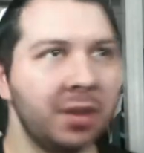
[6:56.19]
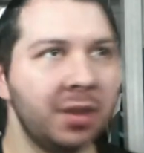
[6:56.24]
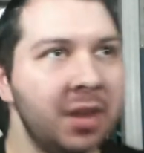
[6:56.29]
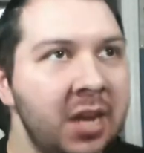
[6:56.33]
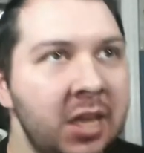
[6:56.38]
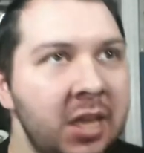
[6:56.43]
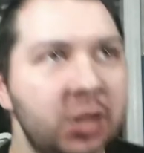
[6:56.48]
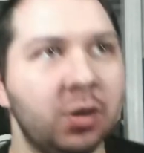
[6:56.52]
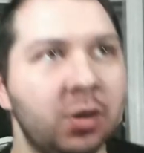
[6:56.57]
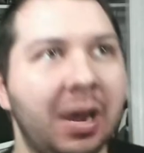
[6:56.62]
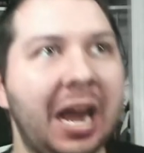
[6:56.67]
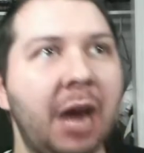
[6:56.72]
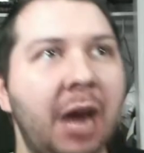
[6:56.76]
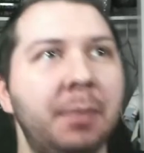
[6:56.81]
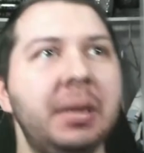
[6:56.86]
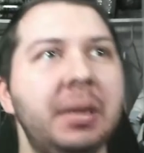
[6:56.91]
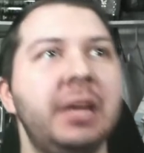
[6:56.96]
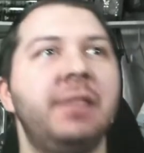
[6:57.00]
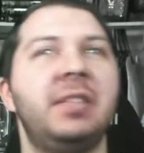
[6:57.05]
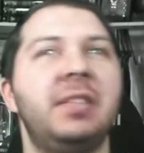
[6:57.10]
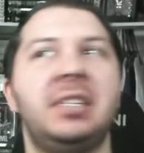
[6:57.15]
So how many
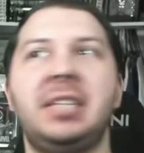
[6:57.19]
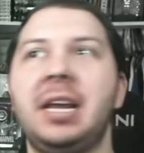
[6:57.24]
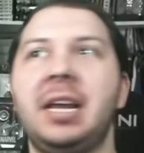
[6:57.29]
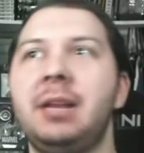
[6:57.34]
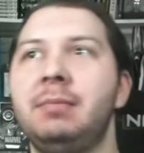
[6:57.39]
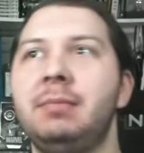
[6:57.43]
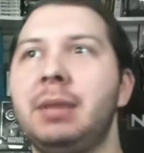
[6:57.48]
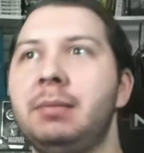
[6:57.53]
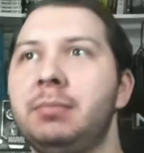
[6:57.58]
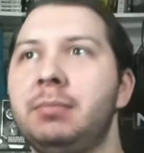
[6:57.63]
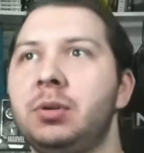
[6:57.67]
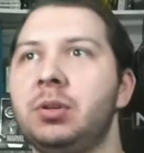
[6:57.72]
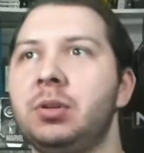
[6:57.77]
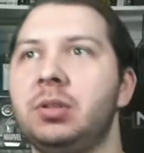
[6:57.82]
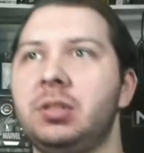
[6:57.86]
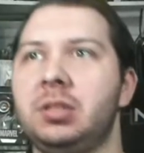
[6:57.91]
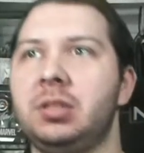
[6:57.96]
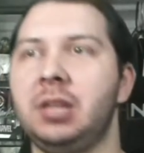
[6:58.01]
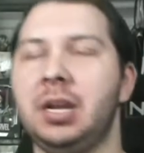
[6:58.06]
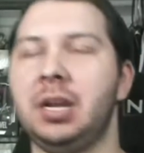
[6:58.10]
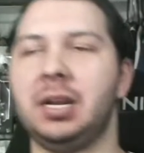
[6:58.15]
of the 10 members
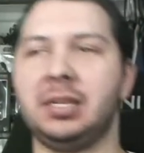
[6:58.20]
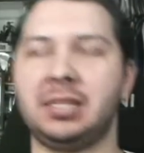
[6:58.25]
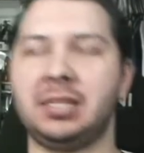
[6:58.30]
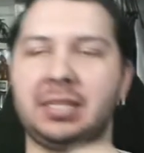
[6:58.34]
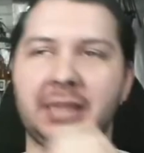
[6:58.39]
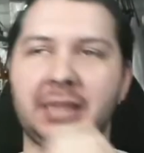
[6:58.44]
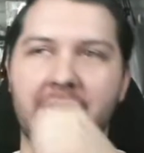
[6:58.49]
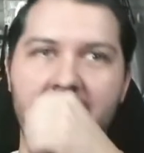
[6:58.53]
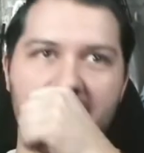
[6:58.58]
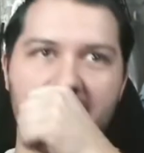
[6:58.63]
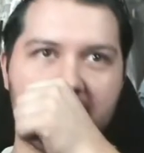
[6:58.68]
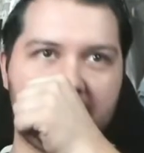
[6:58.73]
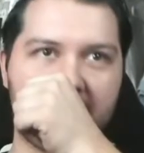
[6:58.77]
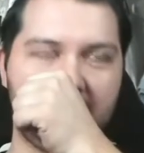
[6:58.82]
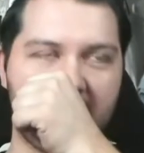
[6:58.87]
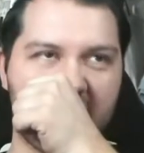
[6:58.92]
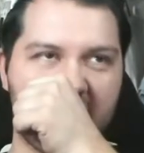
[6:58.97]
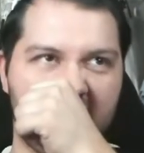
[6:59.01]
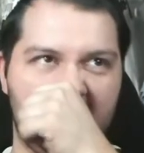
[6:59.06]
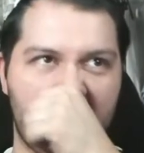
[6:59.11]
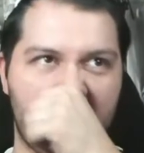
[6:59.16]
uh, decided to
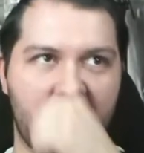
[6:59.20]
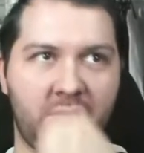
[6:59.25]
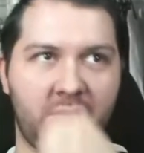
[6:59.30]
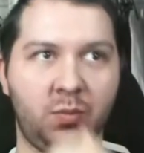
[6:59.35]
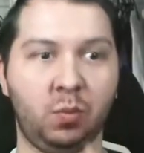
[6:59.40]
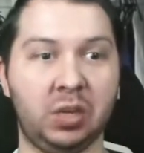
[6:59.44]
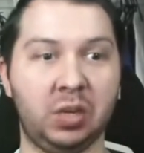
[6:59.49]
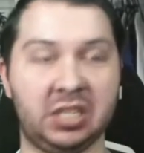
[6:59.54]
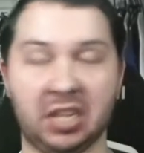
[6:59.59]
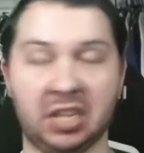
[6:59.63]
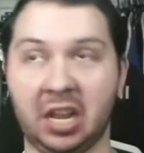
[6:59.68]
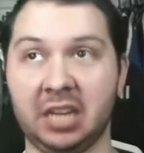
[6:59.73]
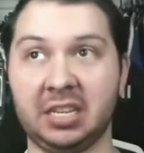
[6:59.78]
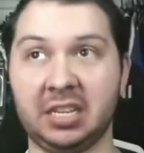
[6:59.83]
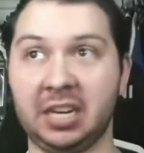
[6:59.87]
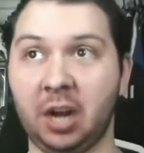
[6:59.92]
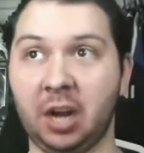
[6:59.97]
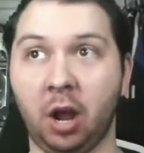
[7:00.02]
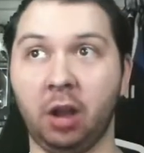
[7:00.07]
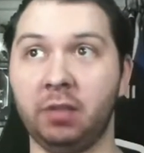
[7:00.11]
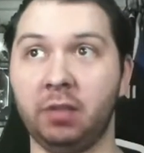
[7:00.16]
uh, was did
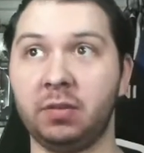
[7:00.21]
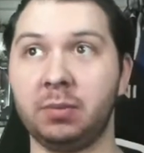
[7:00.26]
all of them